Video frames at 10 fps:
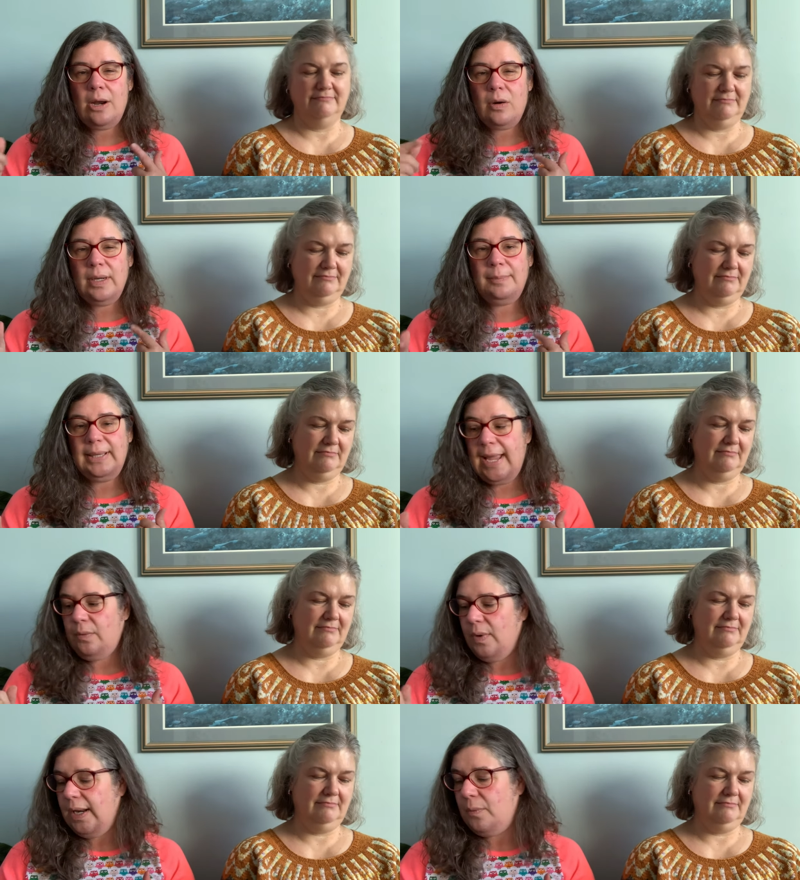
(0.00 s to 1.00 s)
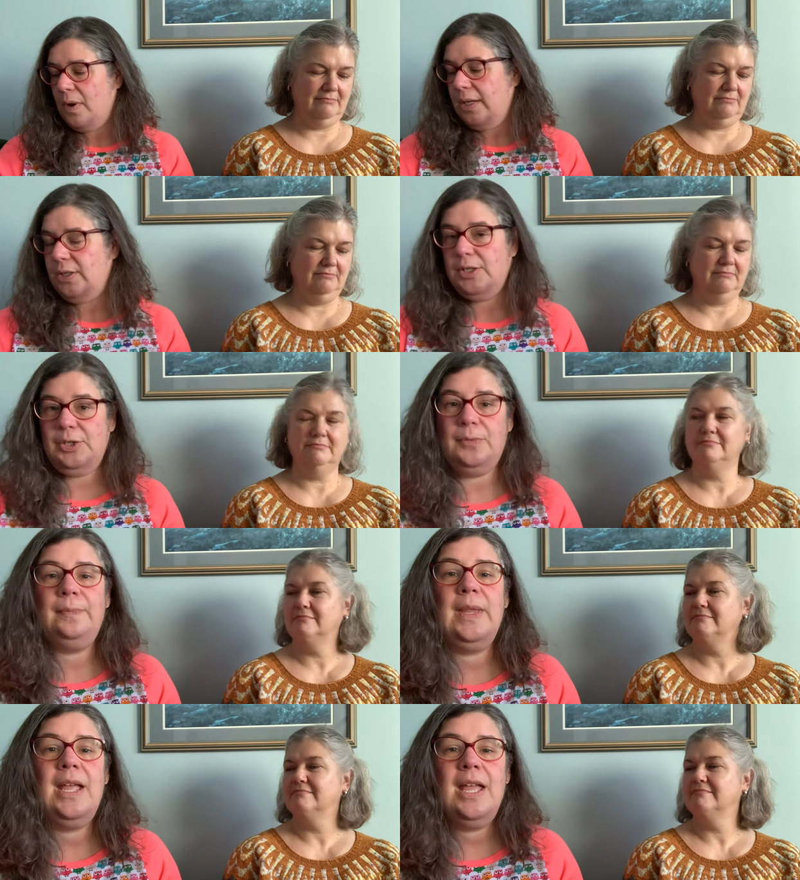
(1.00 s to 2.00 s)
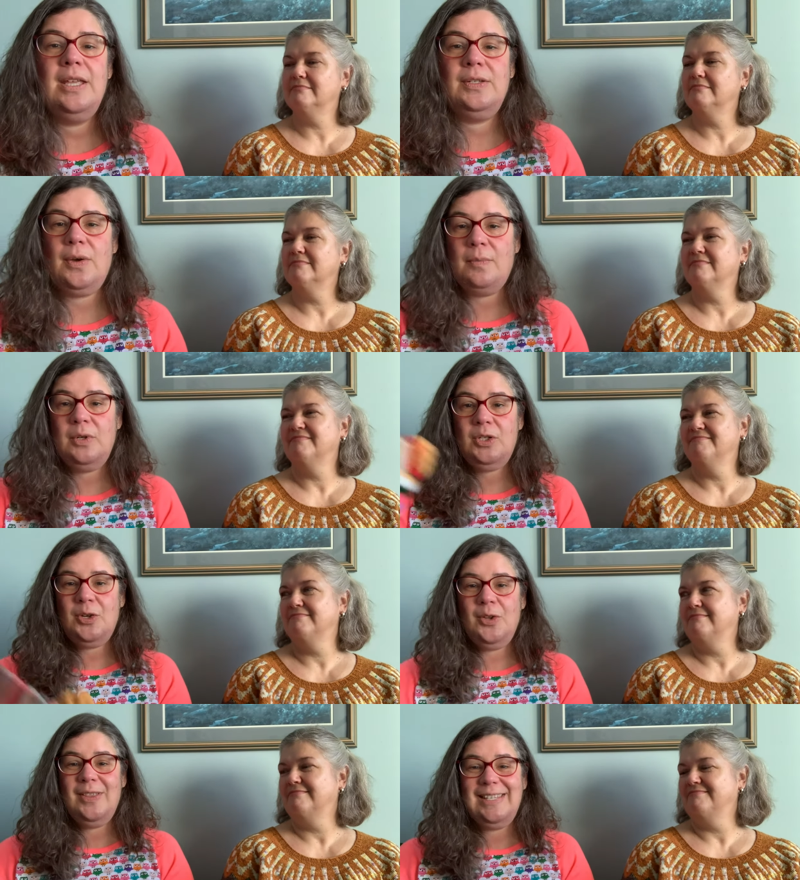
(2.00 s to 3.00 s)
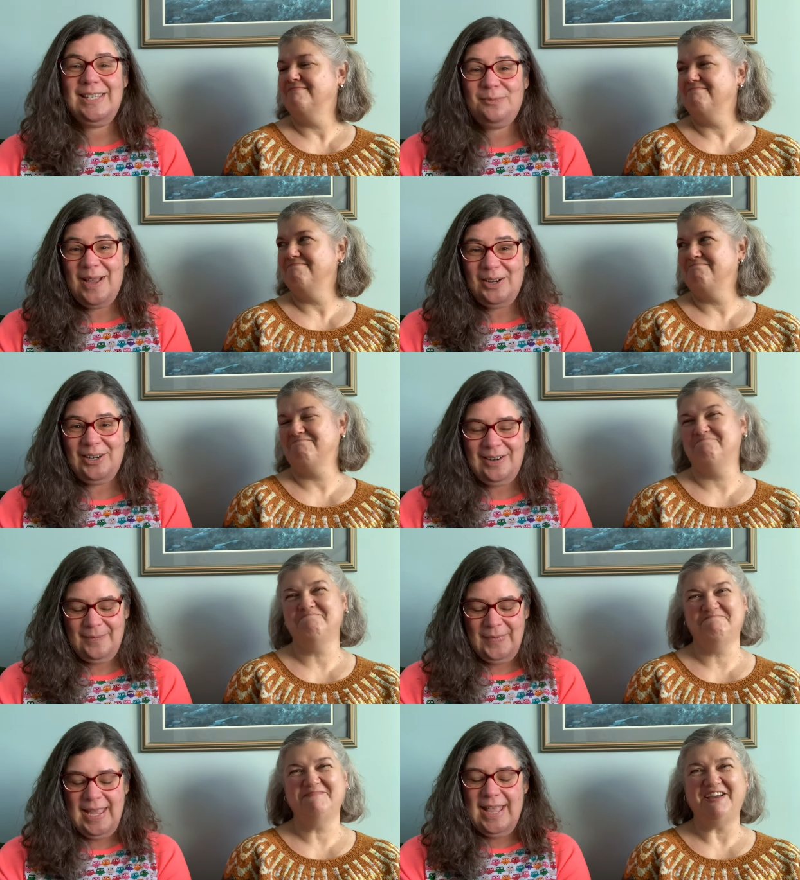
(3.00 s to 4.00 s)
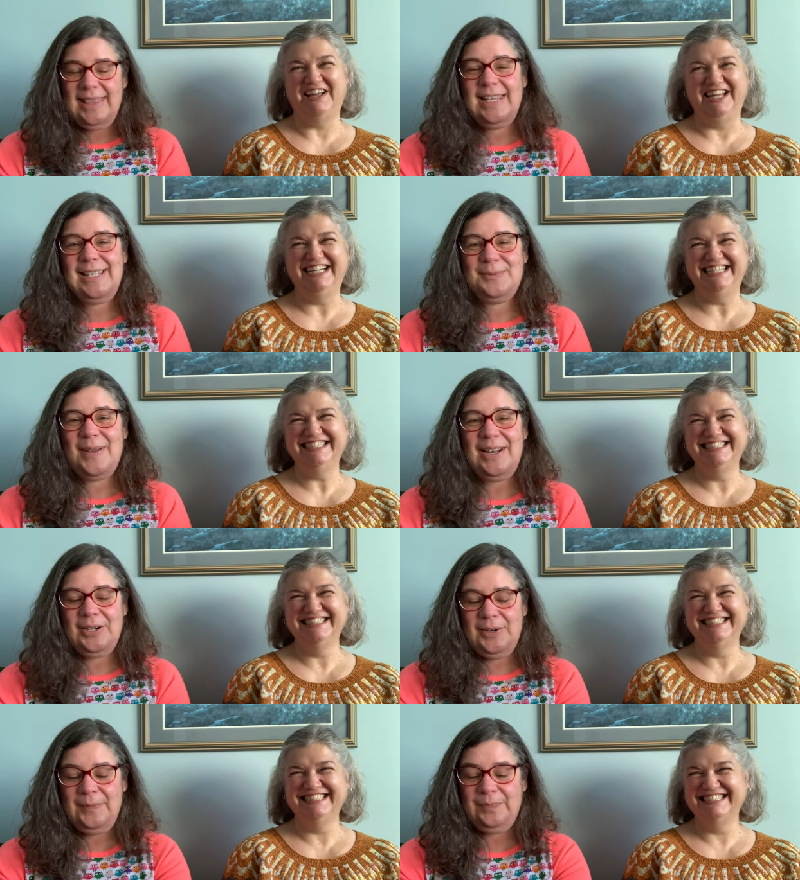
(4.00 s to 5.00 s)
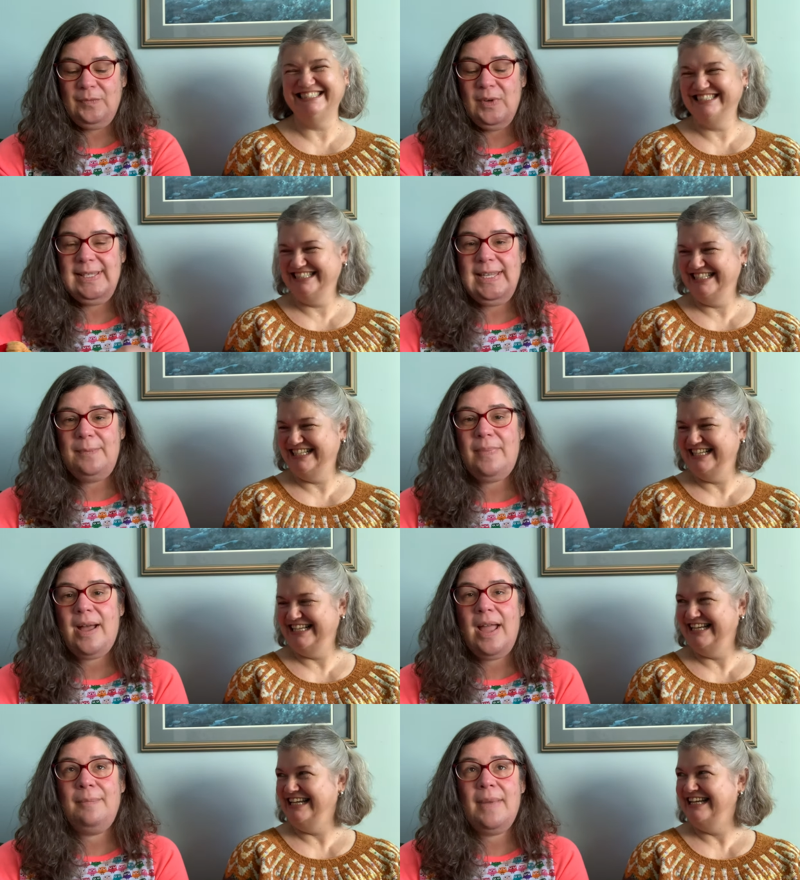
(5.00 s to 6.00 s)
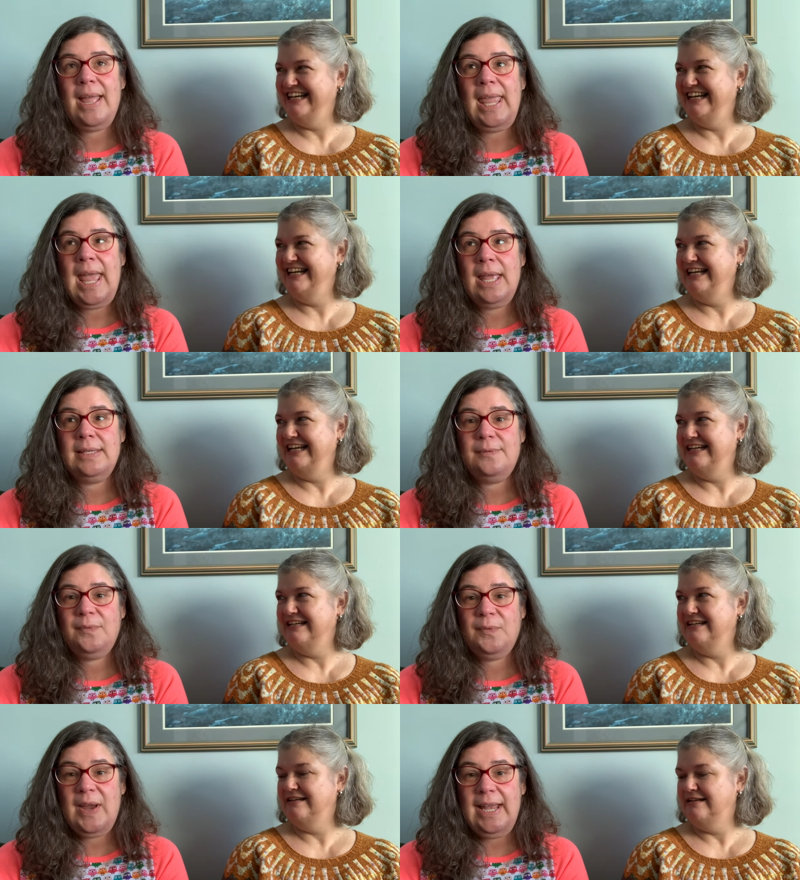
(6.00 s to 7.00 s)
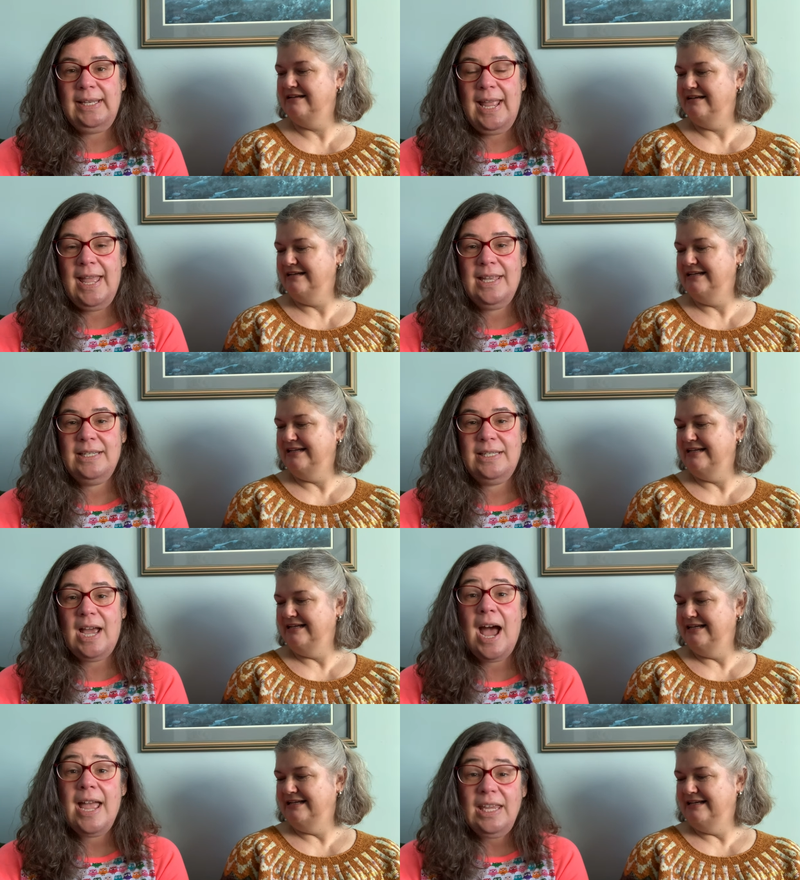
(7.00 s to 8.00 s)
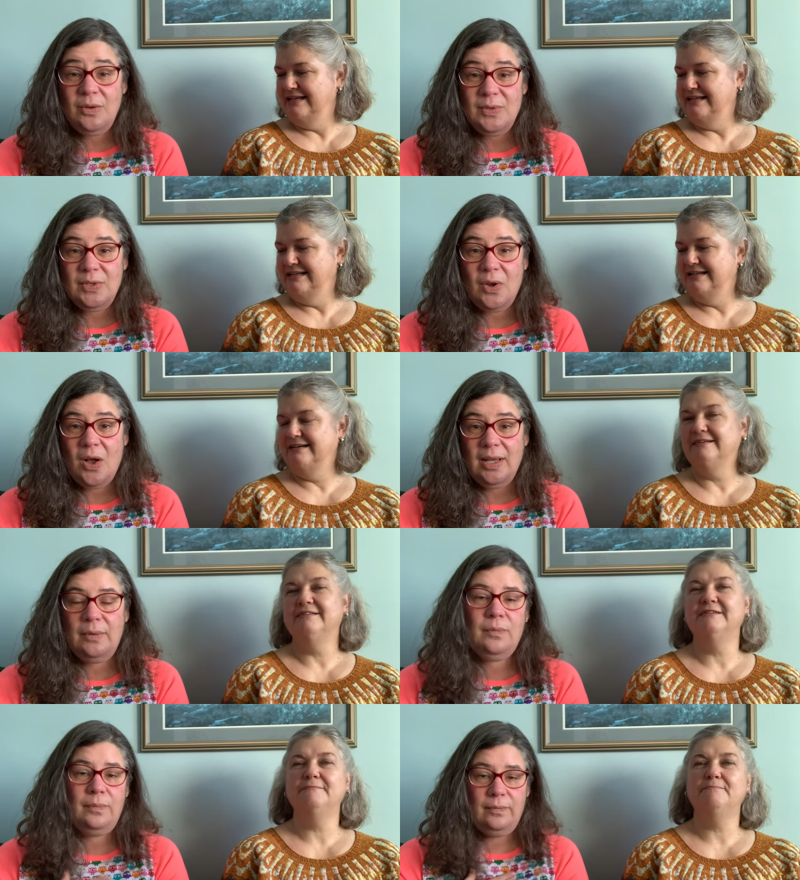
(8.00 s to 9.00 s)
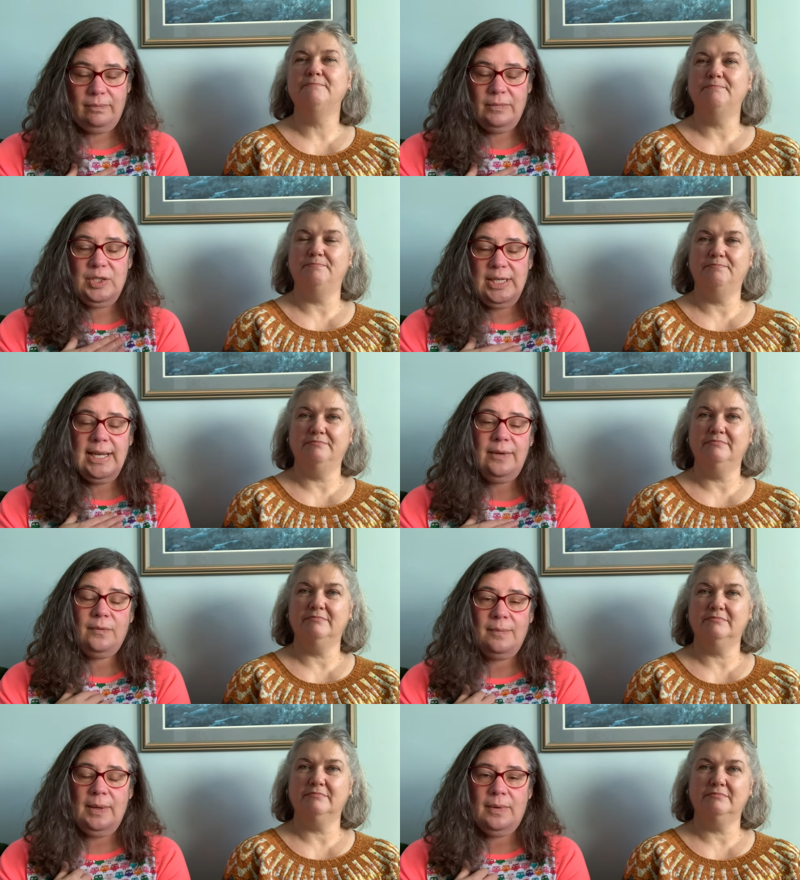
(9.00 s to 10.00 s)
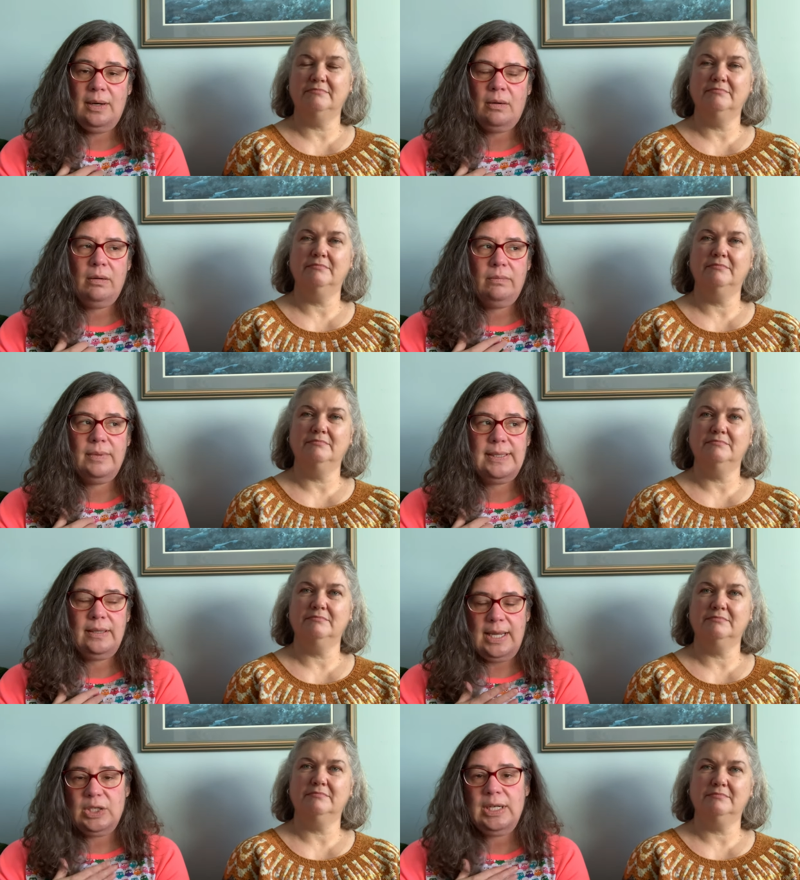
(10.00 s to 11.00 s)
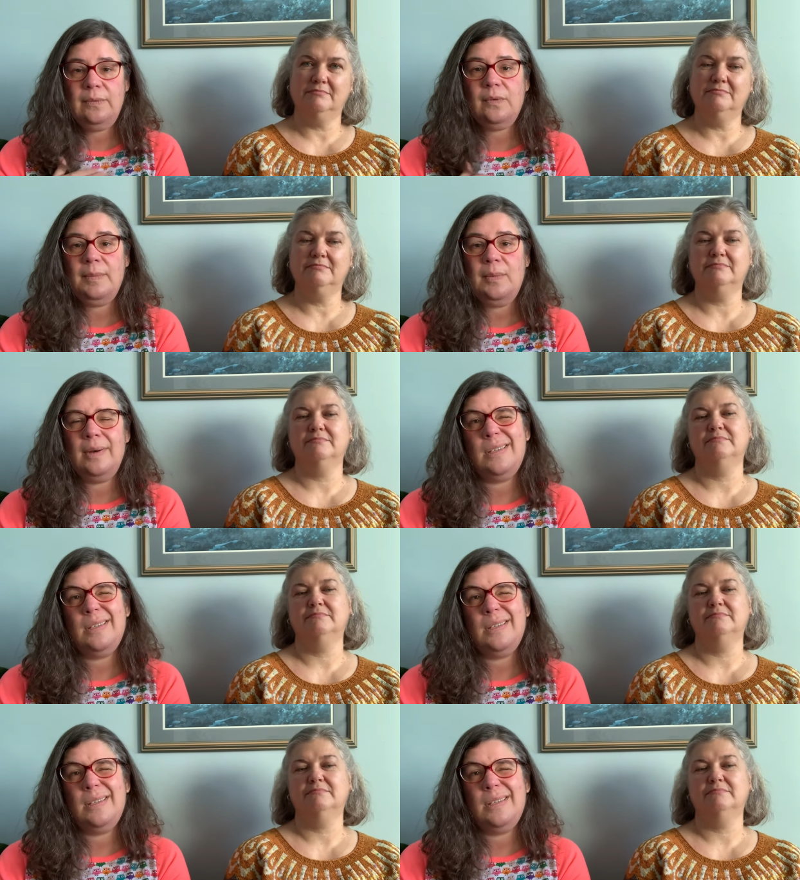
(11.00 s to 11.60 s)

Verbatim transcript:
Speaker 1: already planned what I wanted to do. So I'm going to show you this sweater. I'll this sweater was knit by my aunt's friend, and I used to call it, she knit it for me when, or was, yeah, she knit it for me when I